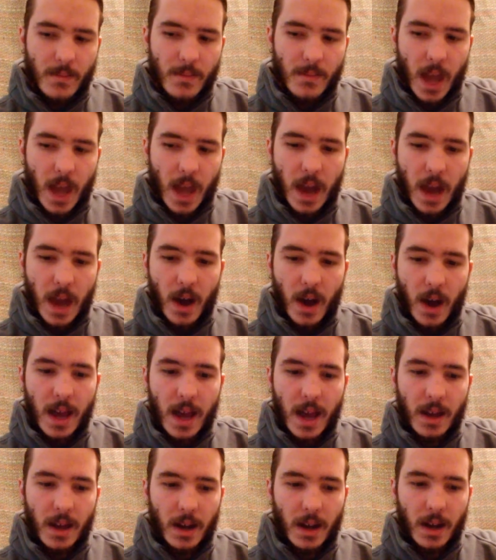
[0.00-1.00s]

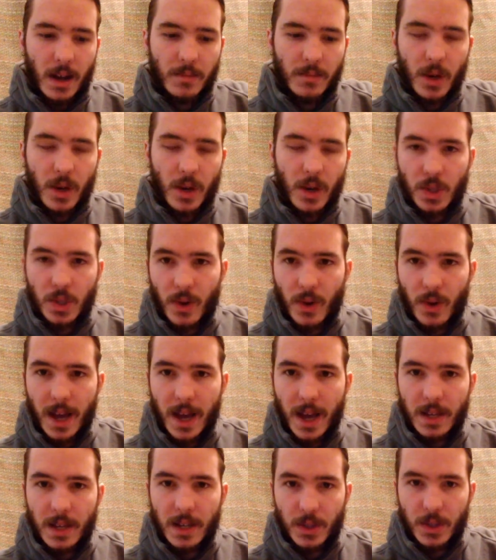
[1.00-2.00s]
I'm going to try
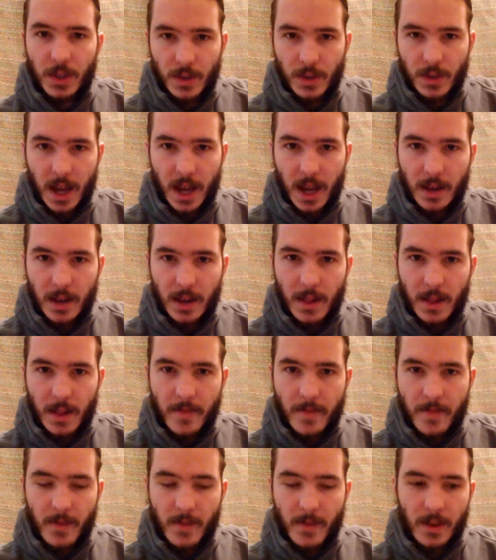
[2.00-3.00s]
and do that,
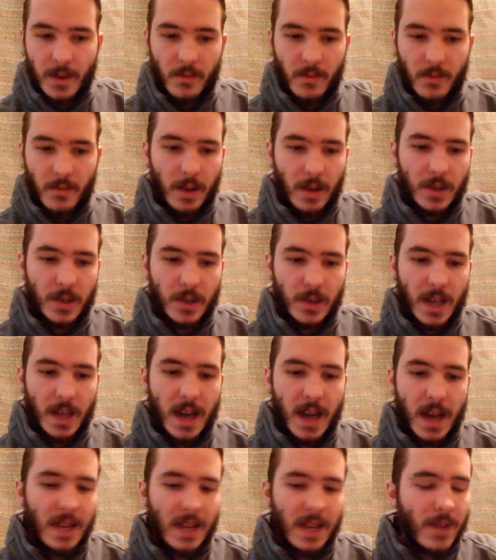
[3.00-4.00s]
because
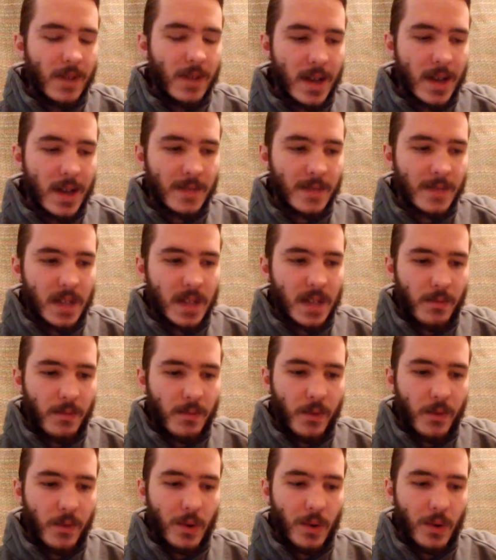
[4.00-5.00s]
even though, as I've said
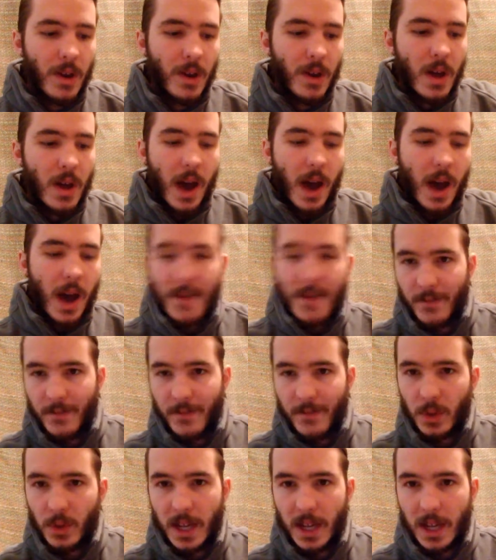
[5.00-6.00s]
before, I have the
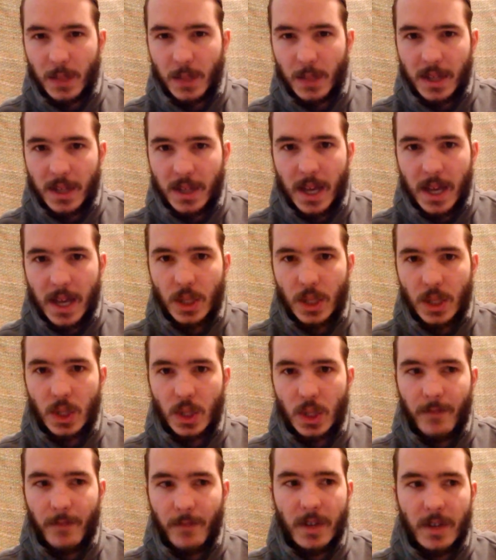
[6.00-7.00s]
full expectation
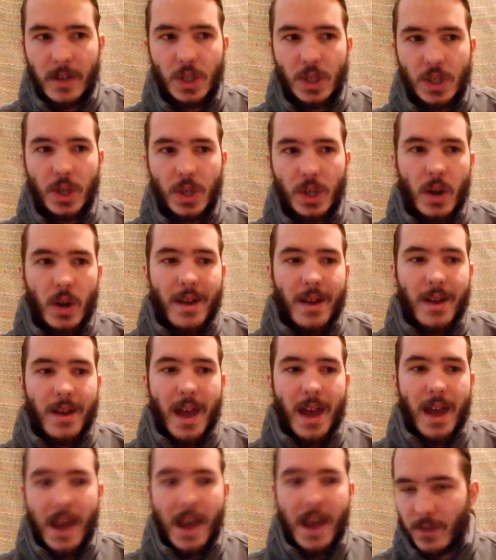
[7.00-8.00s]
to finish
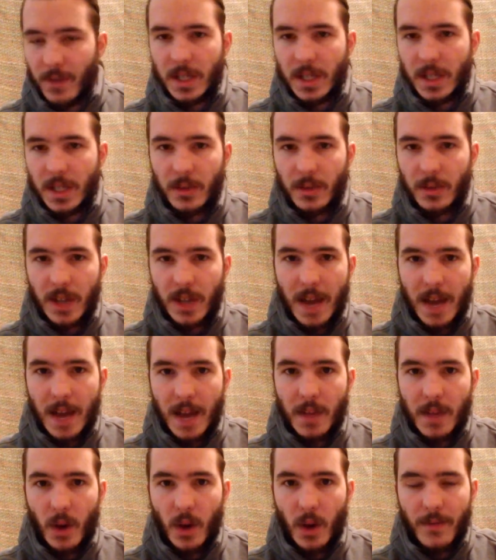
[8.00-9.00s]
every single game
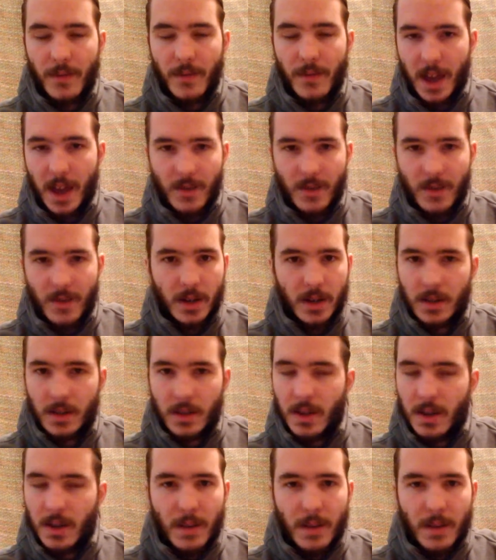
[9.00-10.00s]
that I've ever
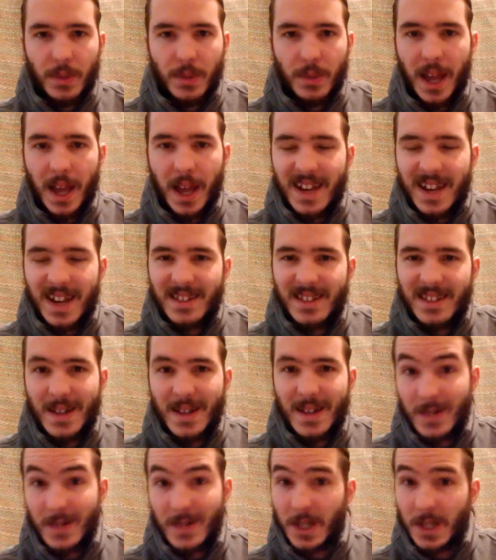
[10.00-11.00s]
played.
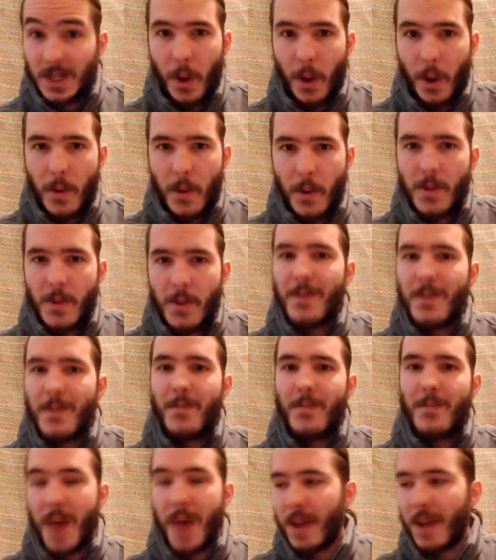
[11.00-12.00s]
There is no
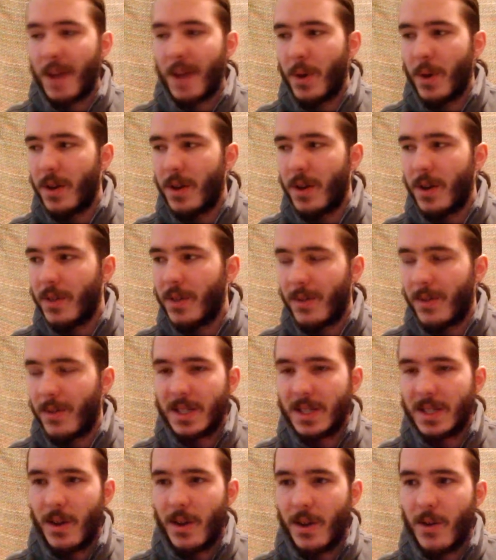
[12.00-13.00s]
back burner, there is
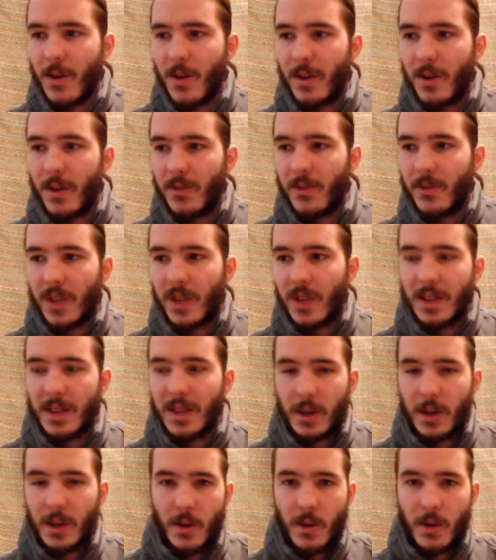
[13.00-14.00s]
no thing that
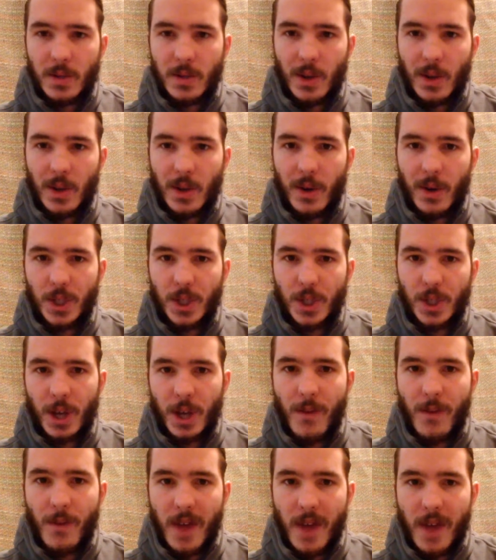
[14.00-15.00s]
goes on a
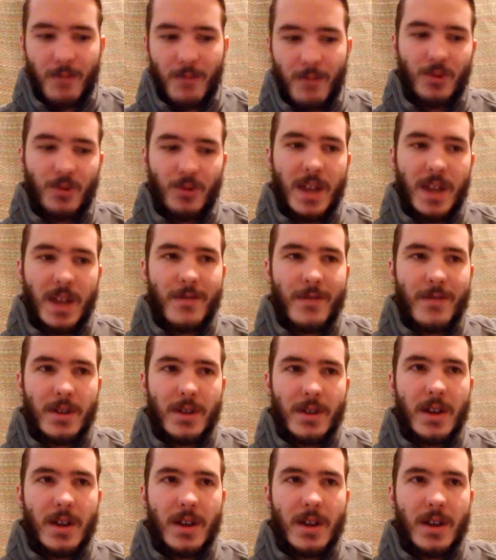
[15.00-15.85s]
shelf and will never